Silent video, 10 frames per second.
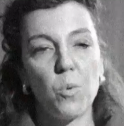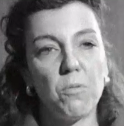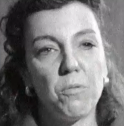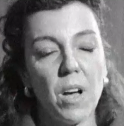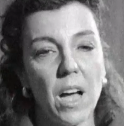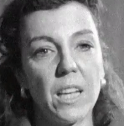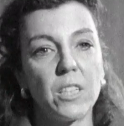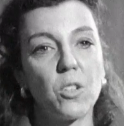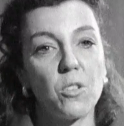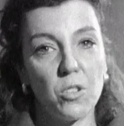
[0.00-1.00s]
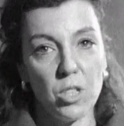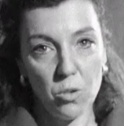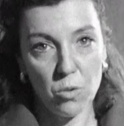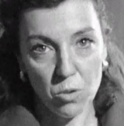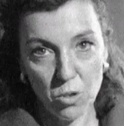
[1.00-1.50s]
we find
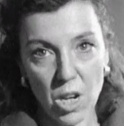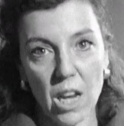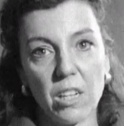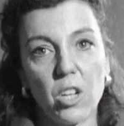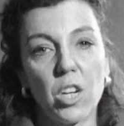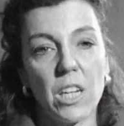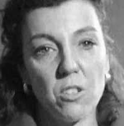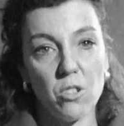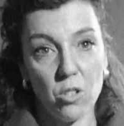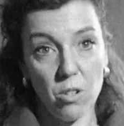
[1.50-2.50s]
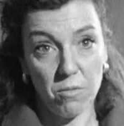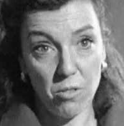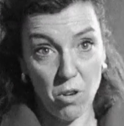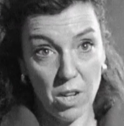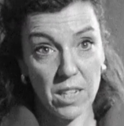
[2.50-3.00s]
constitutional recognition of
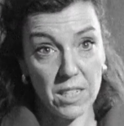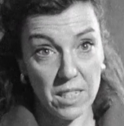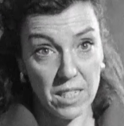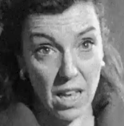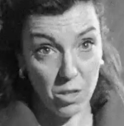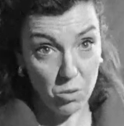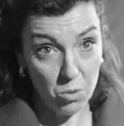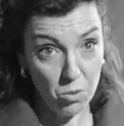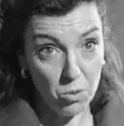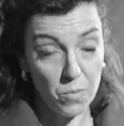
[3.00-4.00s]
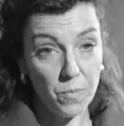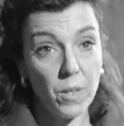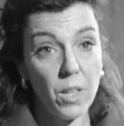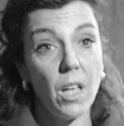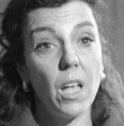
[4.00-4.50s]
local status.
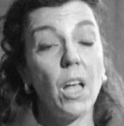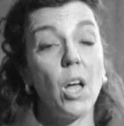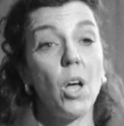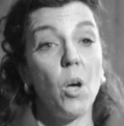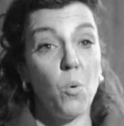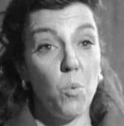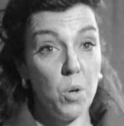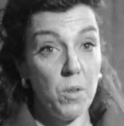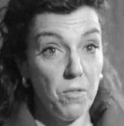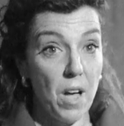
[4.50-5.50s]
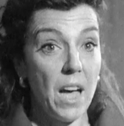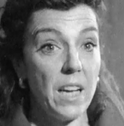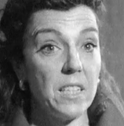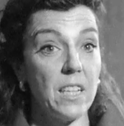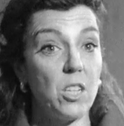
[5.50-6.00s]
We
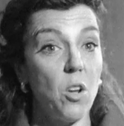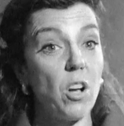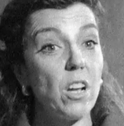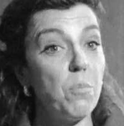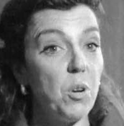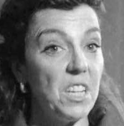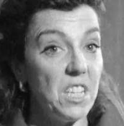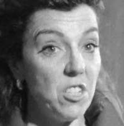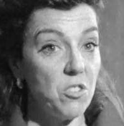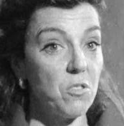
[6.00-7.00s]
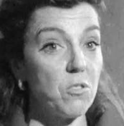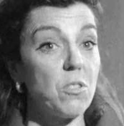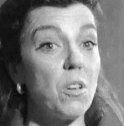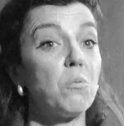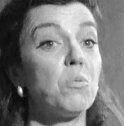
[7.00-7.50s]
find that local
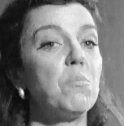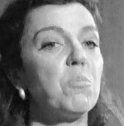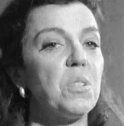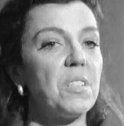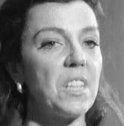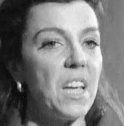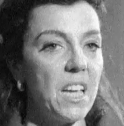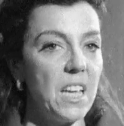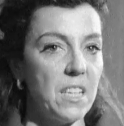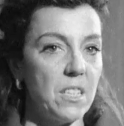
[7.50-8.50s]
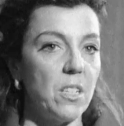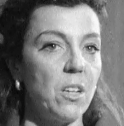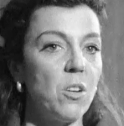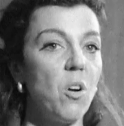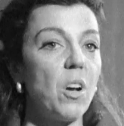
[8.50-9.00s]
politicians represent
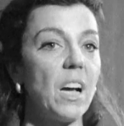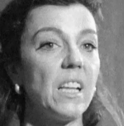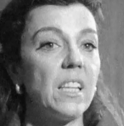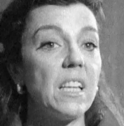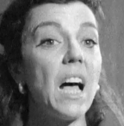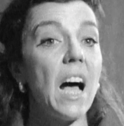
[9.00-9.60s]
local